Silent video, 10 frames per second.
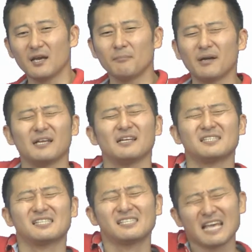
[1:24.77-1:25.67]
But
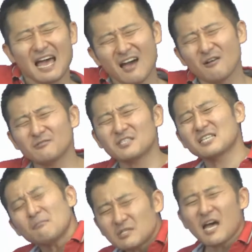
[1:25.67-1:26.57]

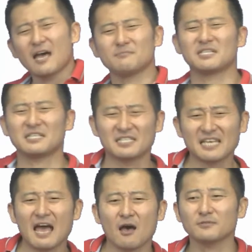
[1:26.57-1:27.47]
sometimes it
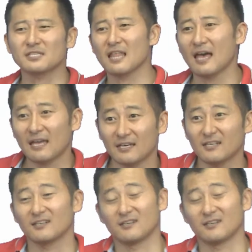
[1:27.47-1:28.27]
sounds like